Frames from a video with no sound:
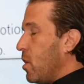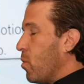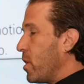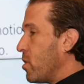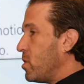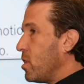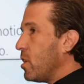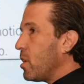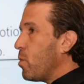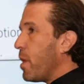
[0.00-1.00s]
When you're
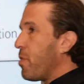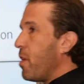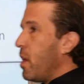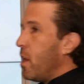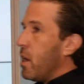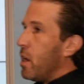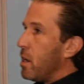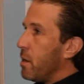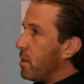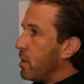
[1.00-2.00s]
dealing with
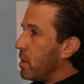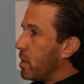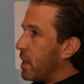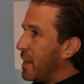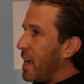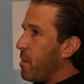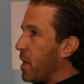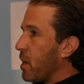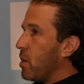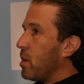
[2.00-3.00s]

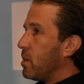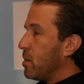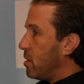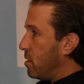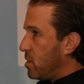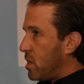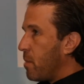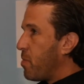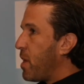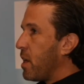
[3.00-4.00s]
gaming,
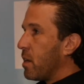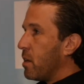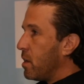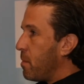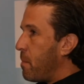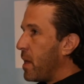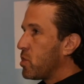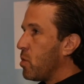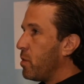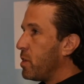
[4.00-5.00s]
same thing,
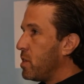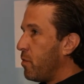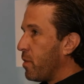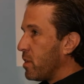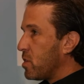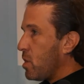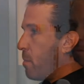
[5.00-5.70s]
makes all the difference.